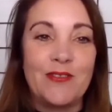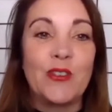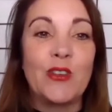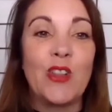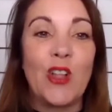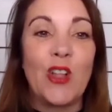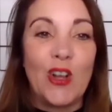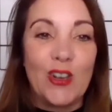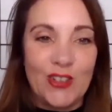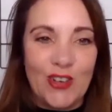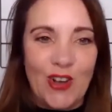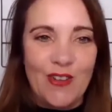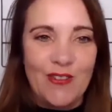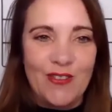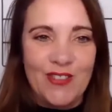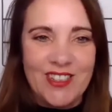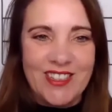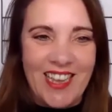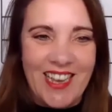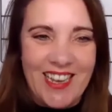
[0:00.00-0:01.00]
full-on
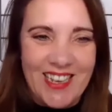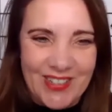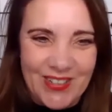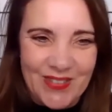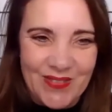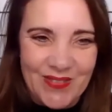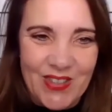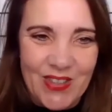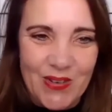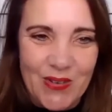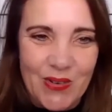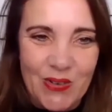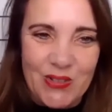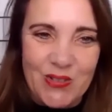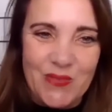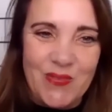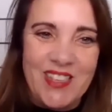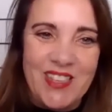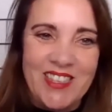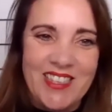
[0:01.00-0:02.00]
conversation with you all
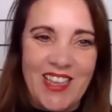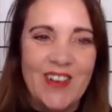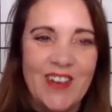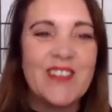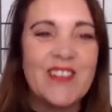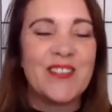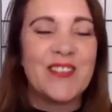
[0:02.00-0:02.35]
to myself.